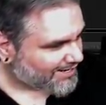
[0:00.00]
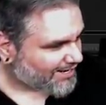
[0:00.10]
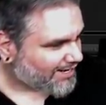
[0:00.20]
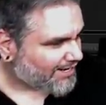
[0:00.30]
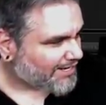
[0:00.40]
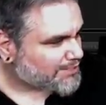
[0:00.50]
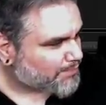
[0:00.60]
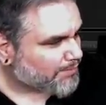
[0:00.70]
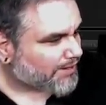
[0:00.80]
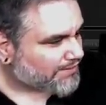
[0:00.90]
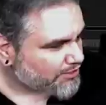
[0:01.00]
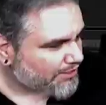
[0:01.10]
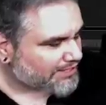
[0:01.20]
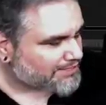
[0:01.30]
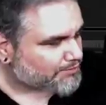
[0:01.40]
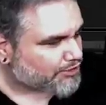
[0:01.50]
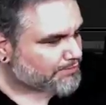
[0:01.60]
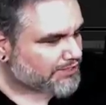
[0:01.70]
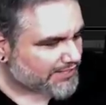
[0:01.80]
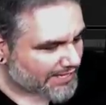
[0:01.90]
Uh, it's per month. You get a
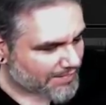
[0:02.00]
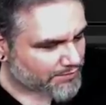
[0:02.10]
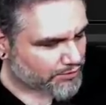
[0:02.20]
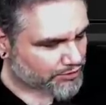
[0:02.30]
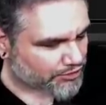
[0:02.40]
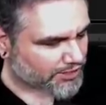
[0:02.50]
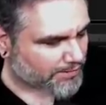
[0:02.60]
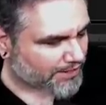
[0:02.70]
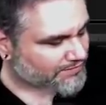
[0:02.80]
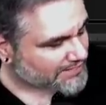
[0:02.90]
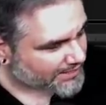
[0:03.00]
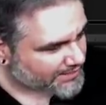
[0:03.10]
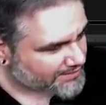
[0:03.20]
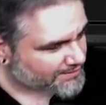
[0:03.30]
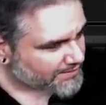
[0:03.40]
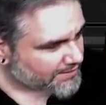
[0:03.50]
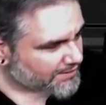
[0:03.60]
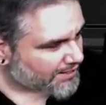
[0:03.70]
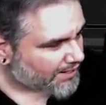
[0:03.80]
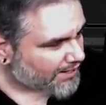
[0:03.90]
subscription that gives you a certain amount of tickets
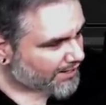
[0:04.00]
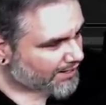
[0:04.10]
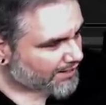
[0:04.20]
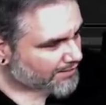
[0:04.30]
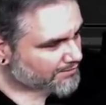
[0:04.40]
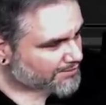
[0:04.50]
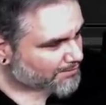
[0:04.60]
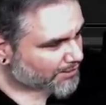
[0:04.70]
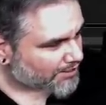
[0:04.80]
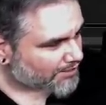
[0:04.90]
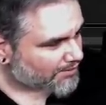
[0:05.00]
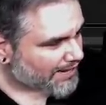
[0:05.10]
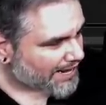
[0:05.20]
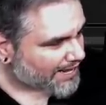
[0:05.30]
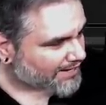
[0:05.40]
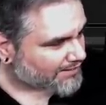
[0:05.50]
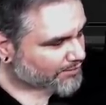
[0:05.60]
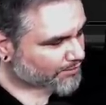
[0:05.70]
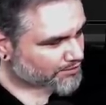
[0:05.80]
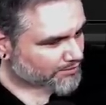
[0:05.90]
uh, to borrow, and
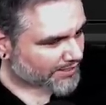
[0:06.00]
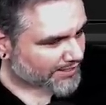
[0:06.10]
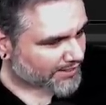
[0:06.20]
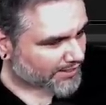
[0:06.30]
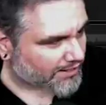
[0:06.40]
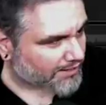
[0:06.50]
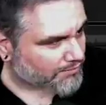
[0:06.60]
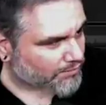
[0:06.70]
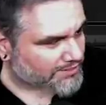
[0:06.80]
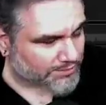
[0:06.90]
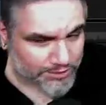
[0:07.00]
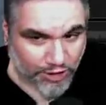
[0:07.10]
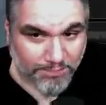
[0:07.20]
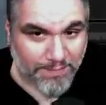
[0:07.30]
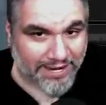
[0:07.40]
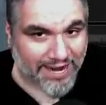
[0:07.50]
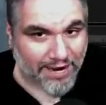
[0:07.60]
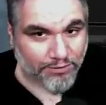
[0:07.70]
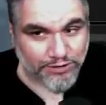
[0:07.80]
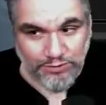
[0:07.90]
you also get uh, what's what's called mana
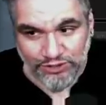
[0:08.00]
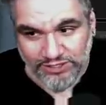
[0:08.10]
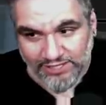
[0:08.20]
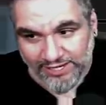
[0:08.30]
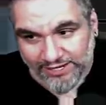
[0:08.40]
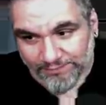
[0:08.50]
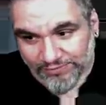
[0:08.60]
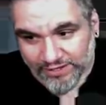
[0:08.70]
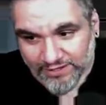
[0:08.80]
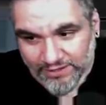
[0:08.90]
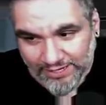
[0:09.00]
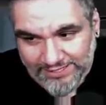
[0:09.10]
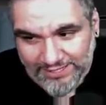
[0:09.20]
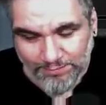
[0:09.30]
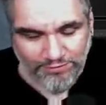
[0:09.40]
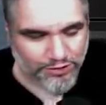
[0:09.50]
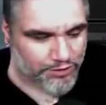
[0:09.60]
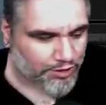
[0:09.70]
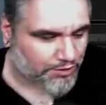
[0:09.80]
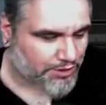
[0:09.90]
hours, which is like it's a number of so
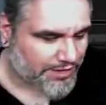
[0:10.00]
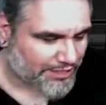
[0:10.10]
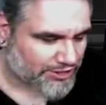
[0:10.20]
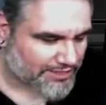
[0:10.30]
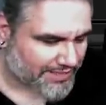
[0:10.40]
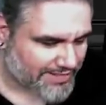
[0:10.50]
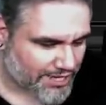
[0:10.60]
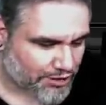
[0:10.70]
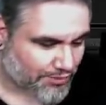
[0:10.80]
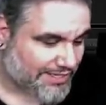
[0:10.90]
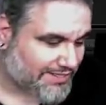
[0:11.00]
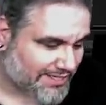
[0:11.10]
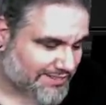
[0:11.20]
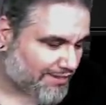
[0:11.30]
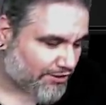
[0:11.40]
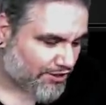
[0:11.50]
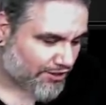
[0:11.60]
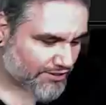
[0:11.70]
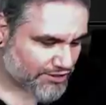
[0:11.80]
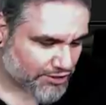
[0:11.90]
you don't you can't just like take three sixty dollar
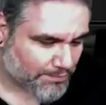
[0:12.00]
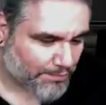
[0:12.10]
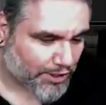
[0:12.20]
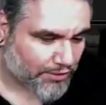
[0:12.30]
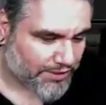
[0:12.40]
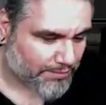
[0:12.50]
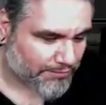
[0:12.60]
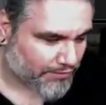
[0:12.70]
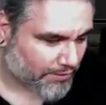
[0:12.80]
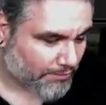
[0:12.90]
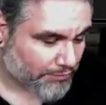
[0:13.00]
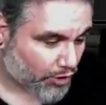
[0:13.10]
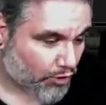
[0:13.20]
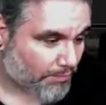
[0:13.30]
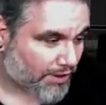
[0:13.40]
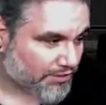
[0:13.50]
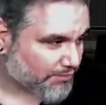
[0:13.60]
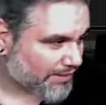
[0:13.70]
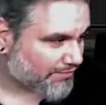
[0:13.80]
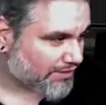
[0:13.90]
cards and just borrow them for a, the whole month
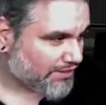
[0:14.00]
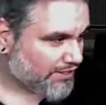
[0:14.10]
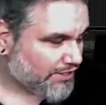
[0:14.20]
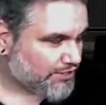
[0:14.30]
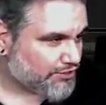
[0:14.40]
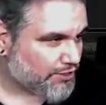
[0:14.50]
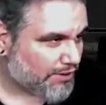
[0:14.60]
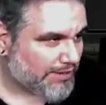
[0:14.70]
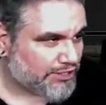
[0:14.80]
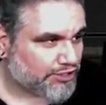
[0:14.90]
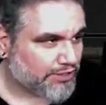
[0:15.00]
or whatever. So you want to make